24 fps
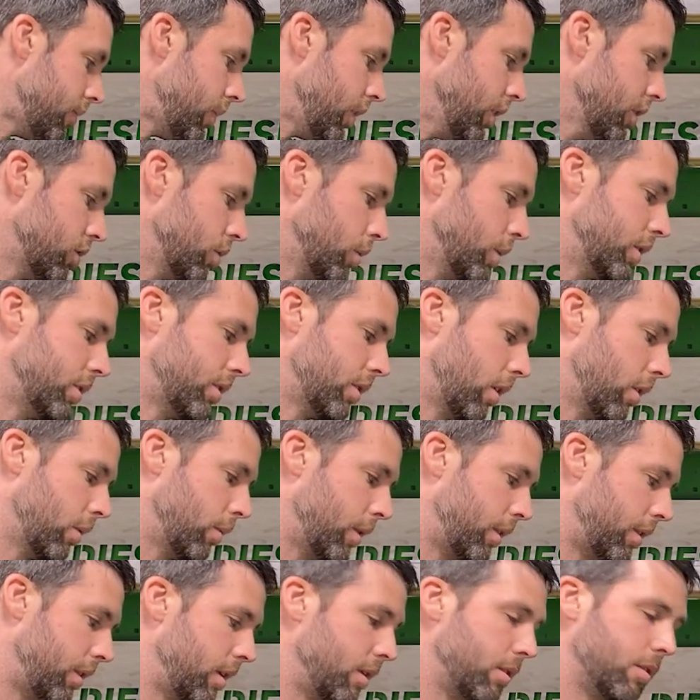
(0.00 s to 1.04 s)
So we start
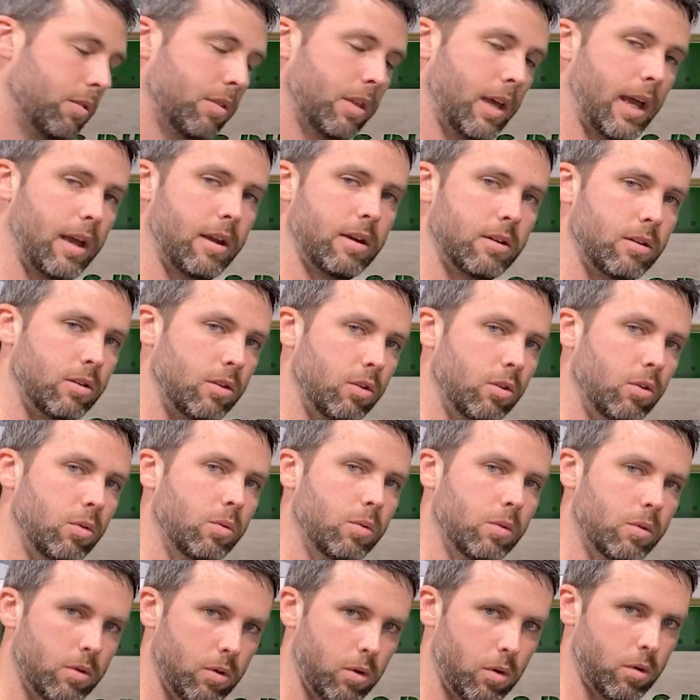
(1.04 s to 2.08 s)
with either that
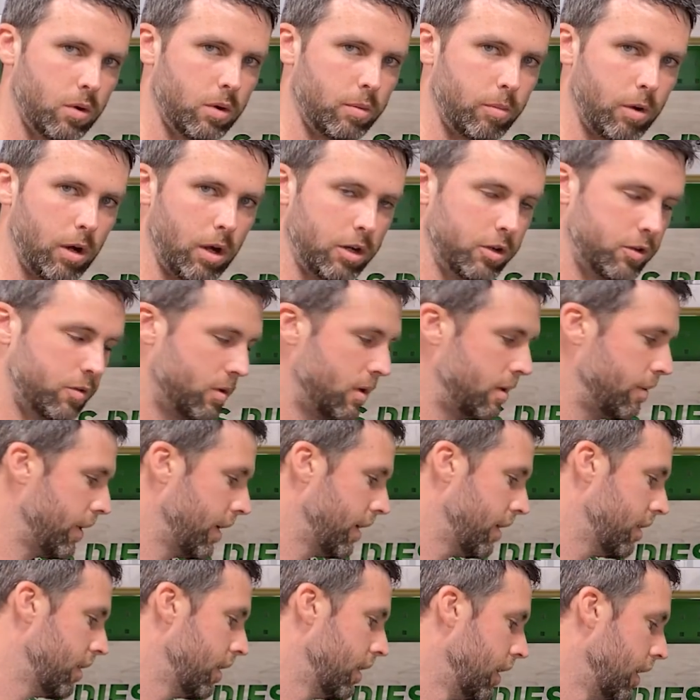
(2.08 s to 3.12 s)
new or Bosch
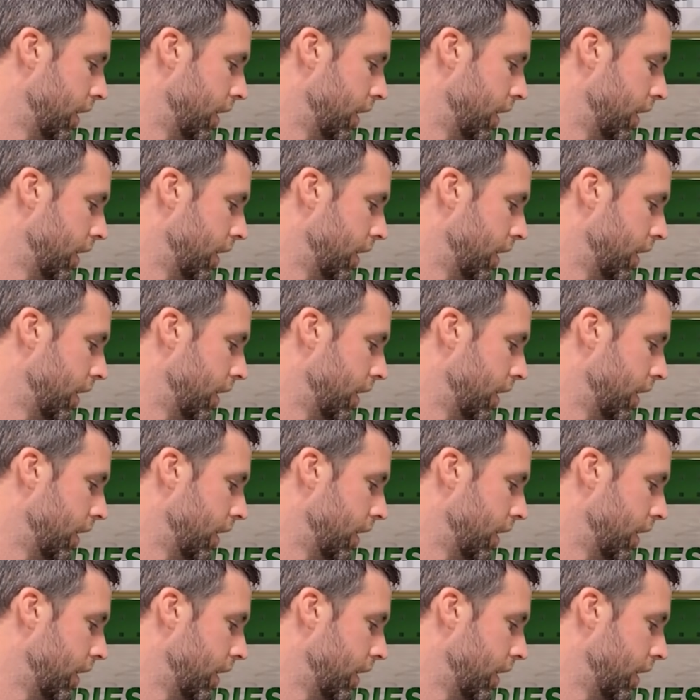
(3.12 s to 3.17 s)
reman.